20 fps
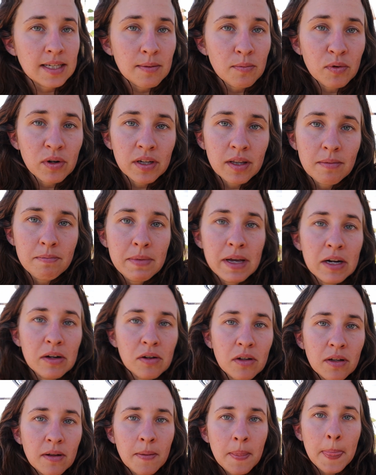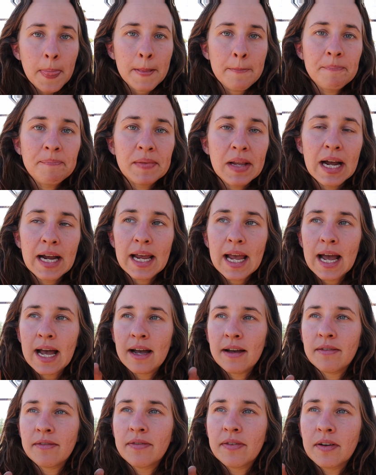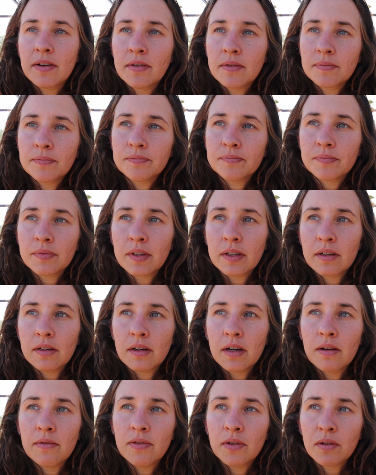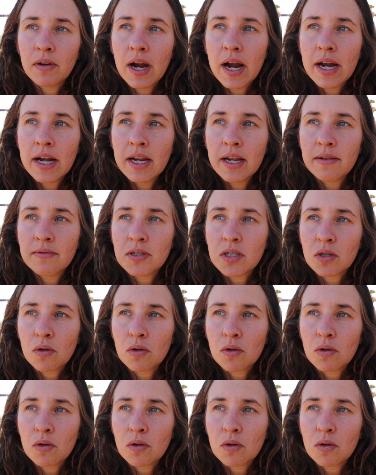somewhere in the middle, I have a variety of